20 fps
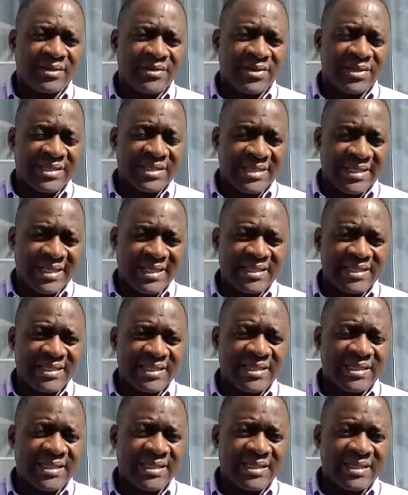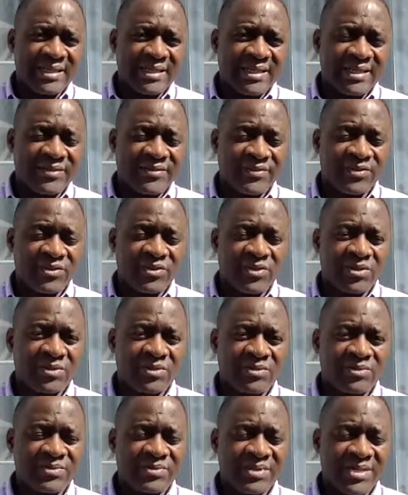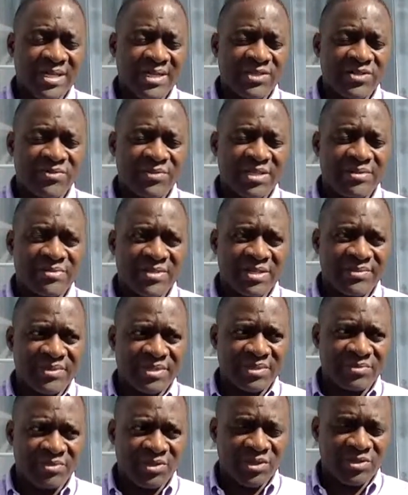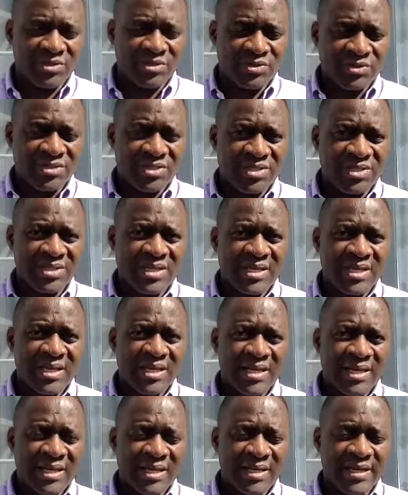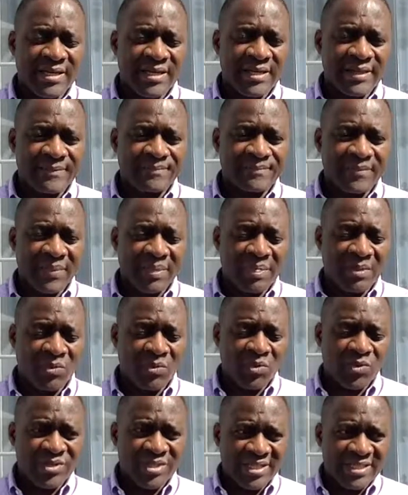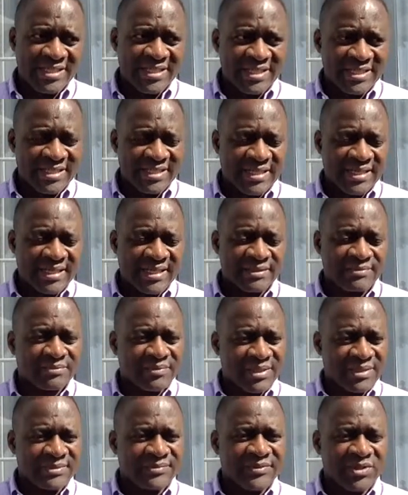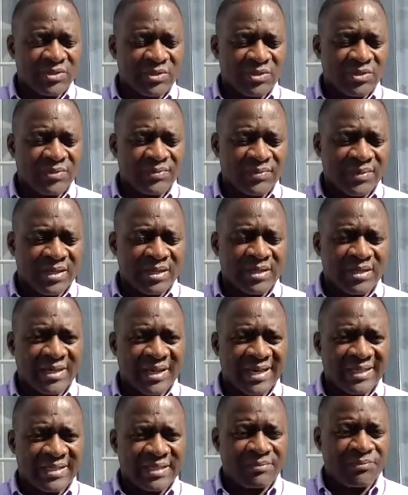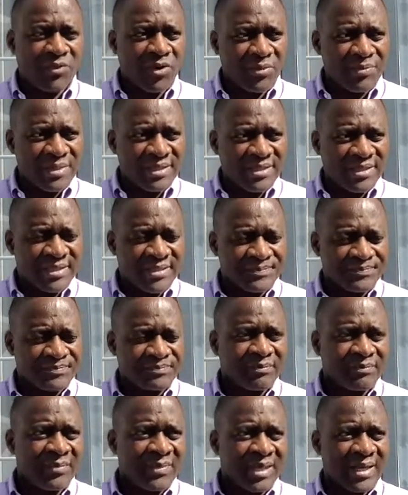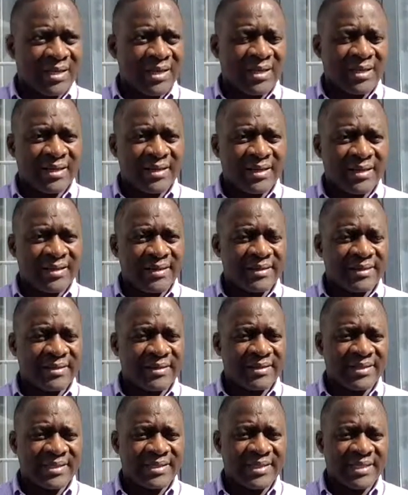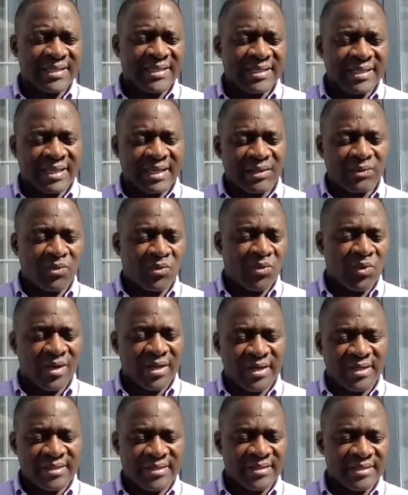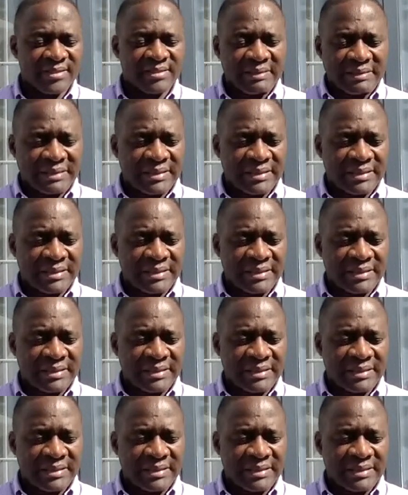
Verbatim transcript: the data uh, from non-human primate models uh, would suggest that, but you know, at the moment, uh, the data are quite